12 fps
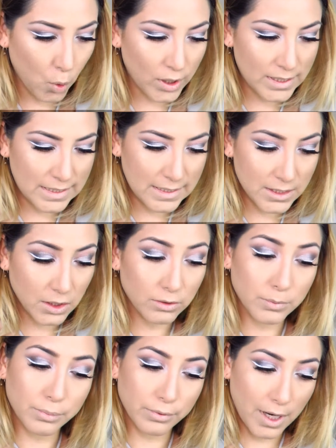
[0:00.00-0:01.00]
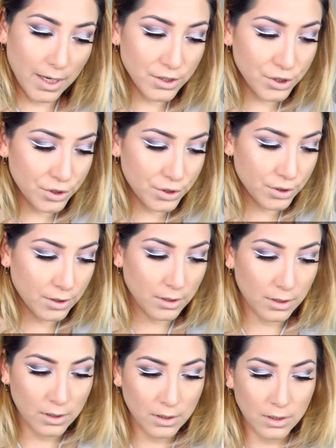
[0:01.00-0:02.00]
more detailed brush
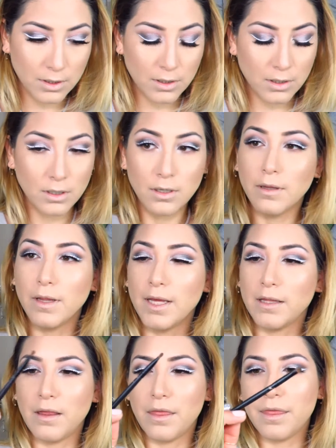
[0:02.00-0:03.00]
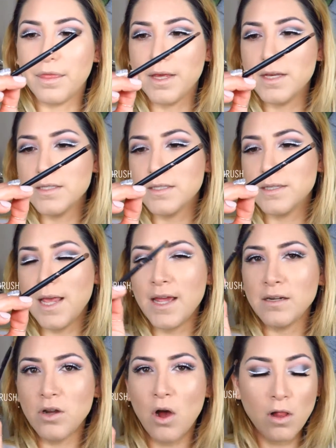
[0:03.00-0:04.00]
like this,
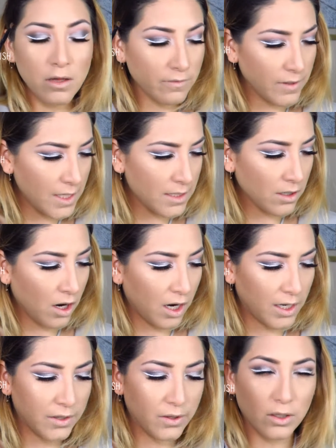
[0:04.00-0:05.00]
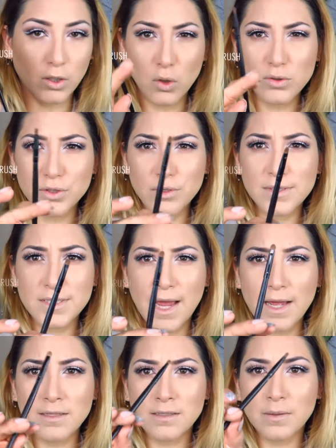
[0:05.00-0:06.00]
and all of these are either Coastal
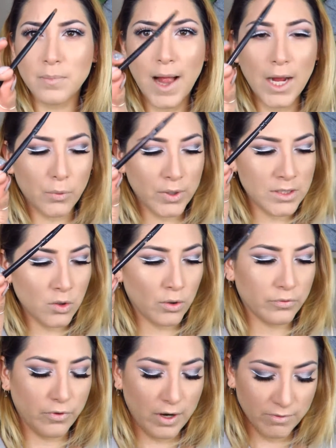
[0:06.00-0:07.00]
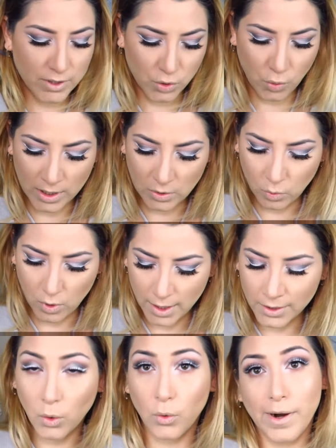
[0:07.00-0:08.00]
Scents, the black ones, or Forever
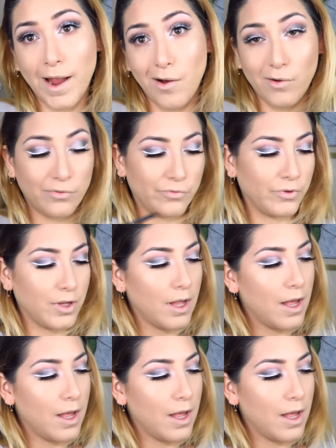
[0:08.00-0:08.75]
21 or e.l.f.